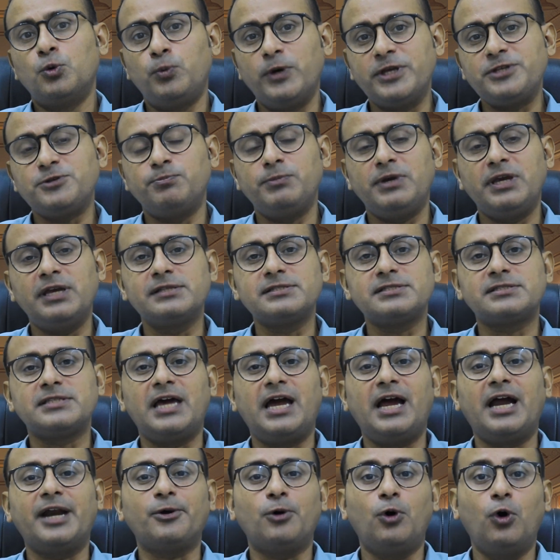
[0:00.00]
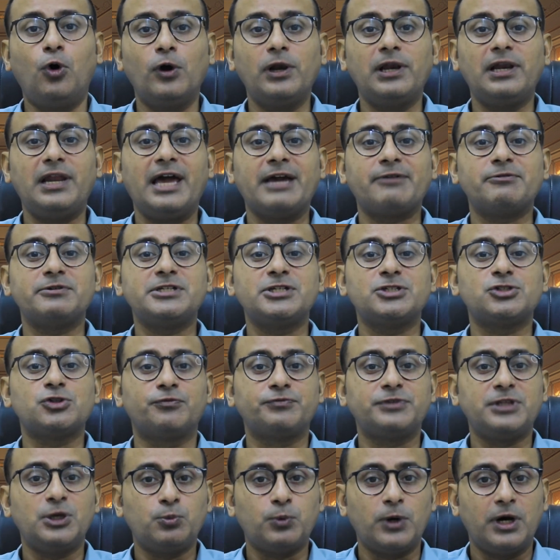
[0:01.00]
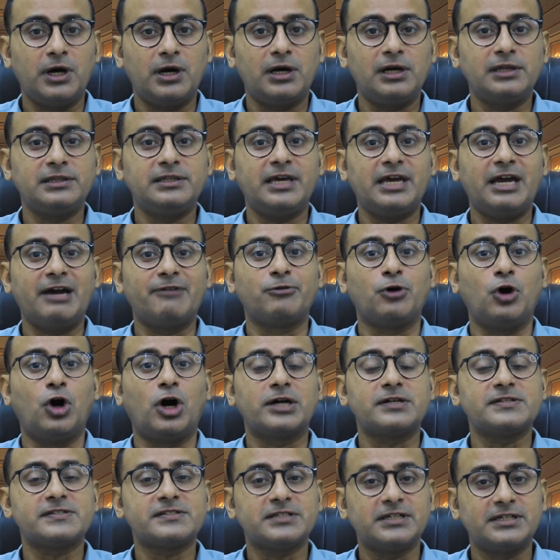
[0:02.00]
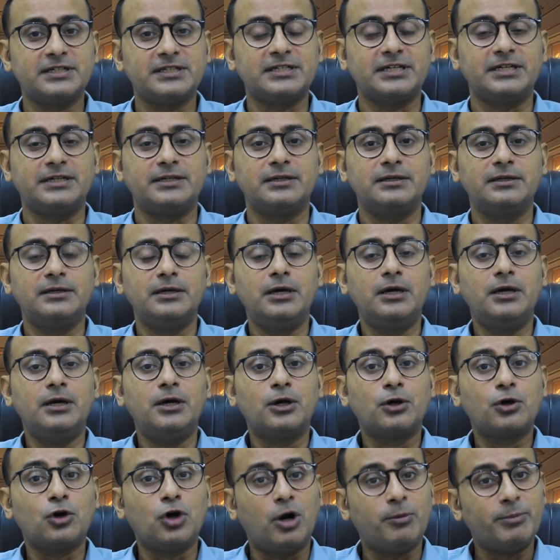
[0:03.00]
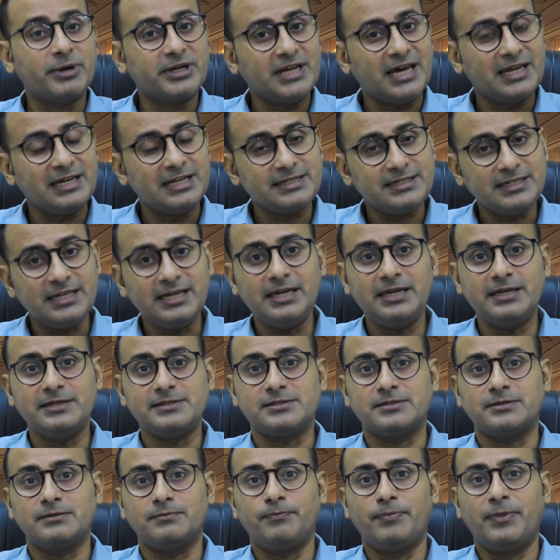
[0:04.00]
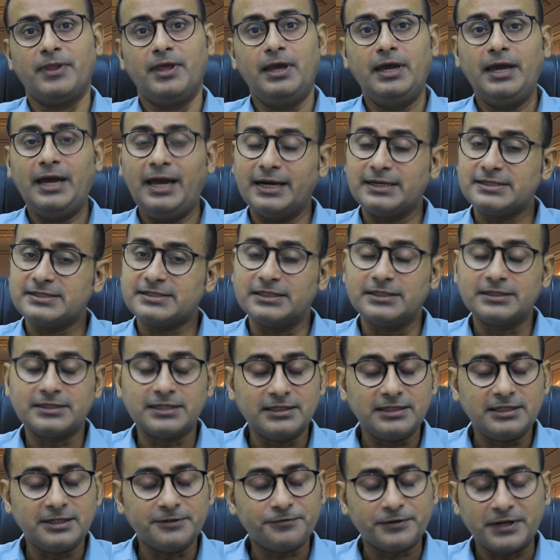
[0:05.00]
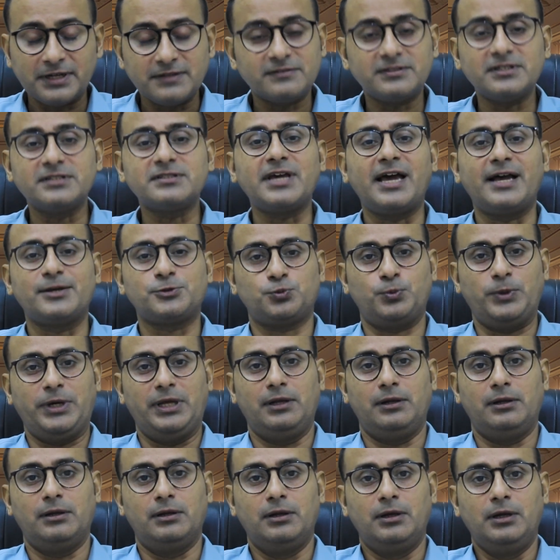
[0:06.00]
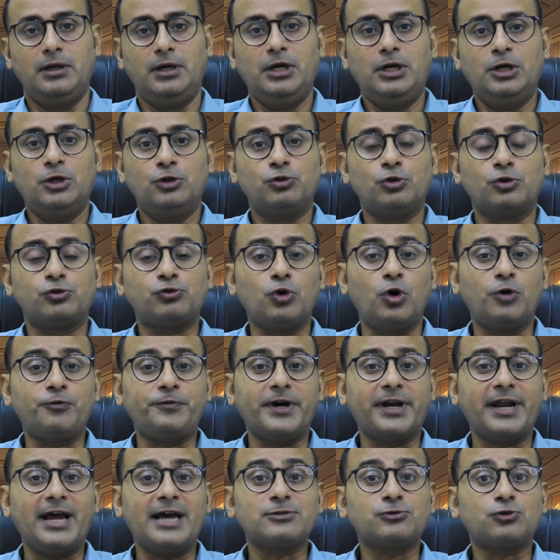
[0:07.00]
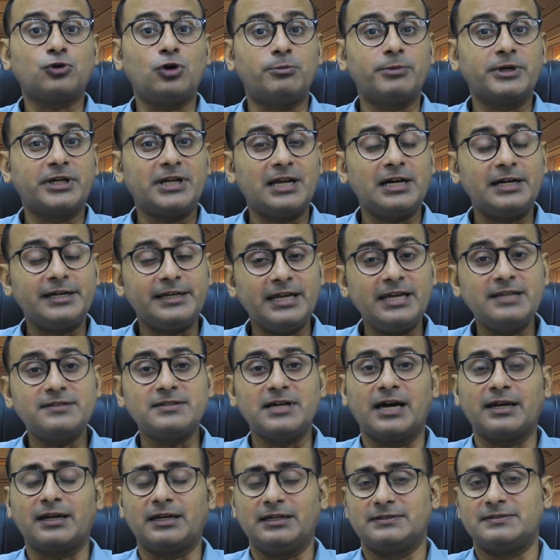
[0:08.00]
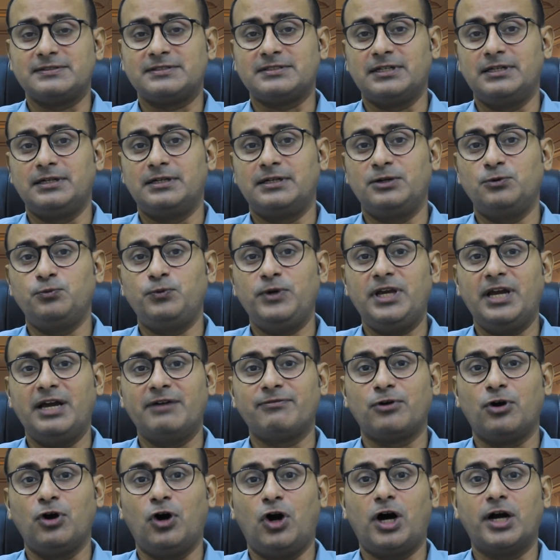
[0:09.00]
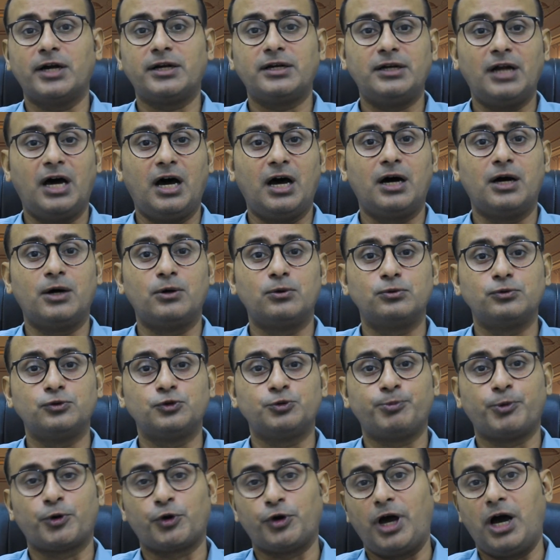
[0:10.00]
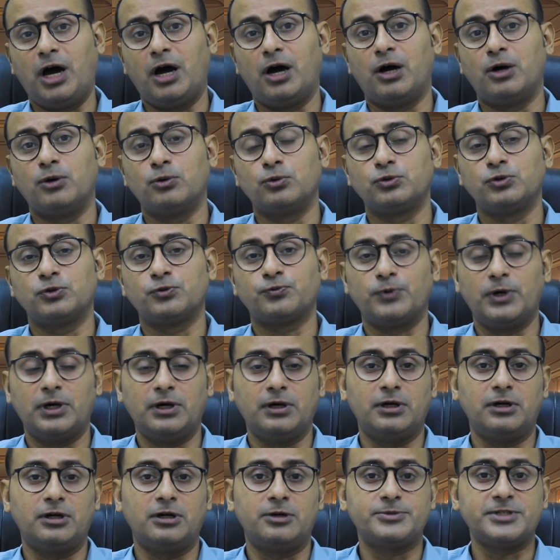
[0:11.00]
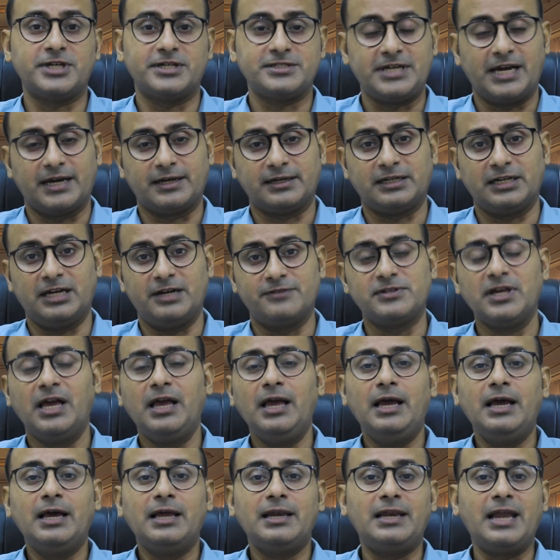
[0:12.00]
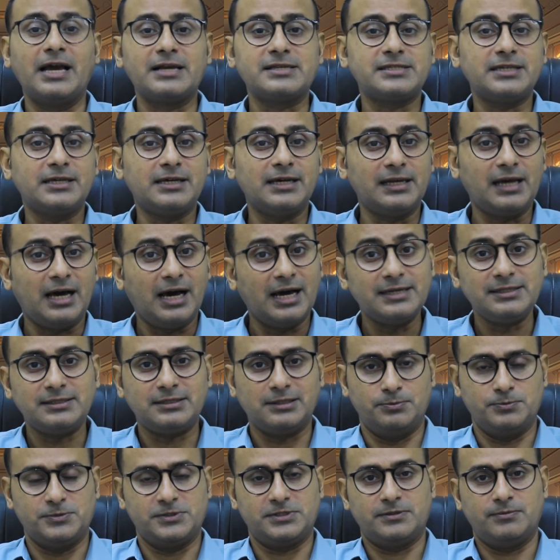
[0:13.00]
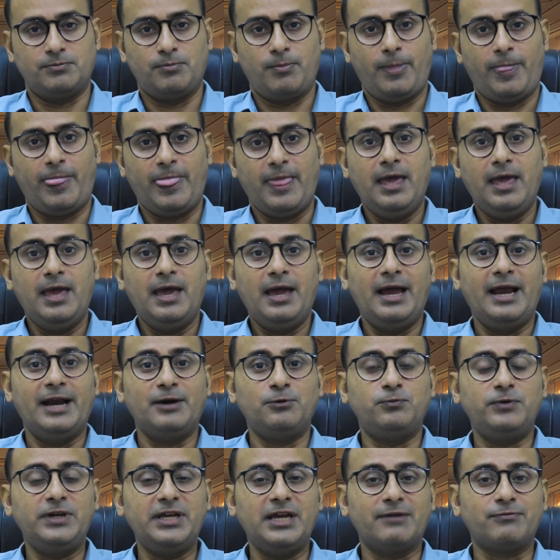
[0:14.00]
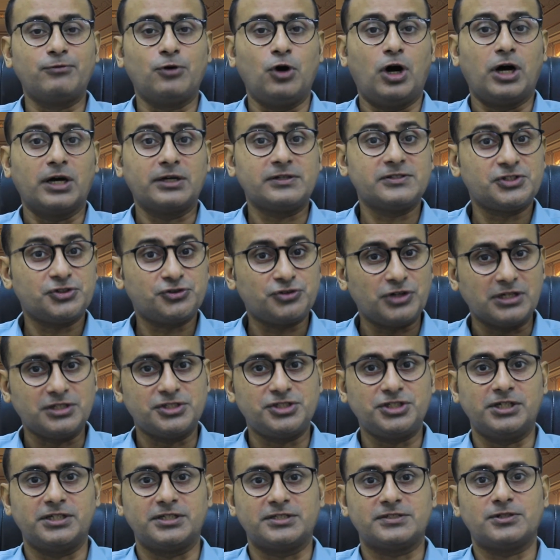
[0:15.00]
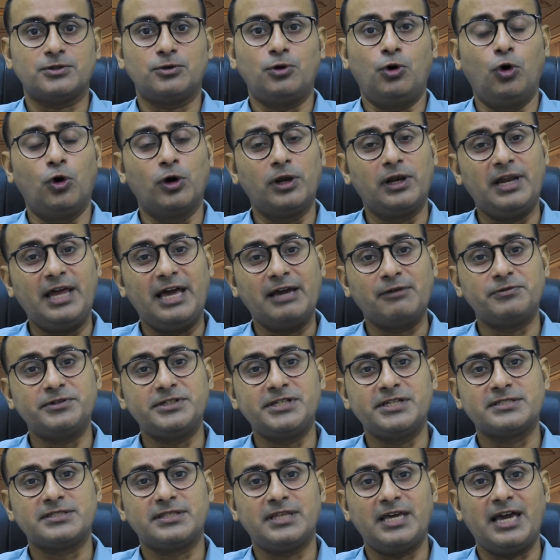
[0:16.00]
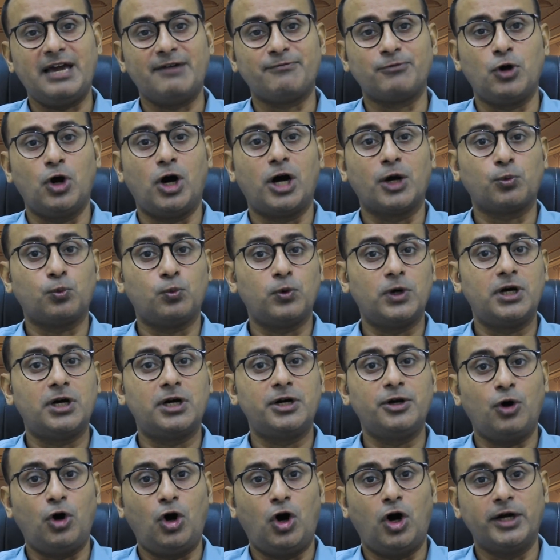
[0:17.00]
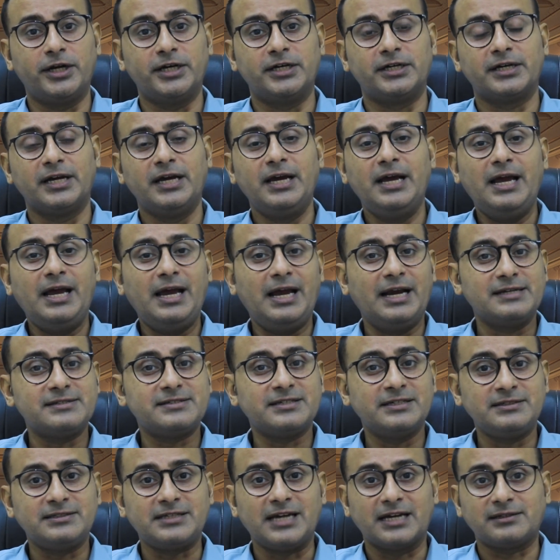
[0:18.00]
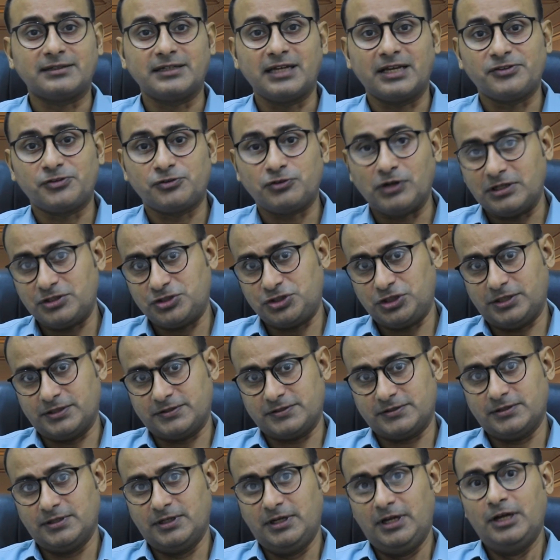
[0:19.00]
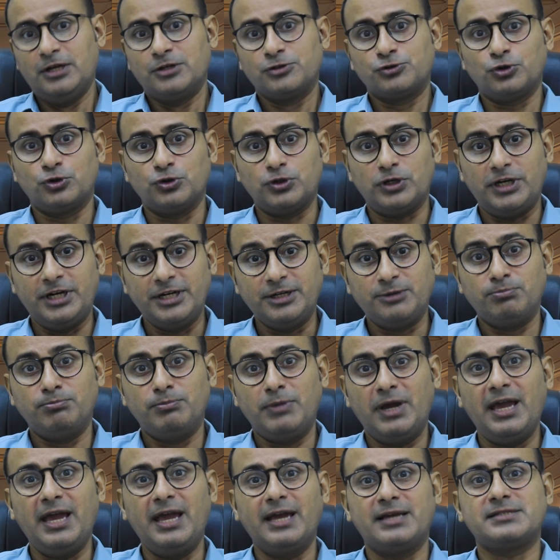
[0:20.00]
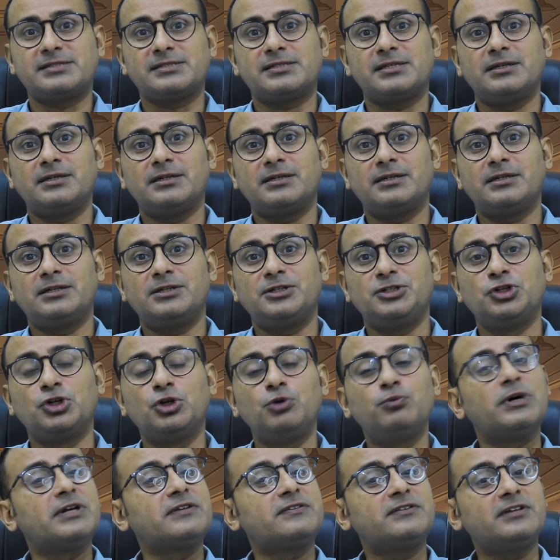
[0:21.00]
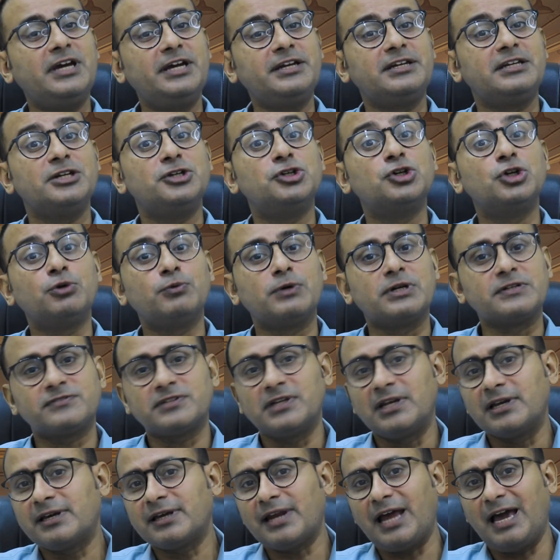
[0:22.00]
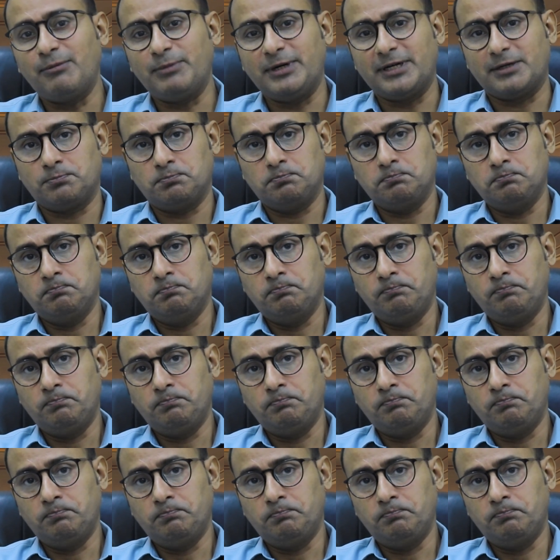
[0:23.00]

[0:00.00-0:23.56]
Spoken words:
which means that all languages of the world, they have got certain commonalities and certain differences as well. So far as commonalities are concerned, we have got nouns, pronouns, verbs, adjectives, lexical items. And we have got structures. All languages, they have got word order and syntactic structures. So it makes universal grammar.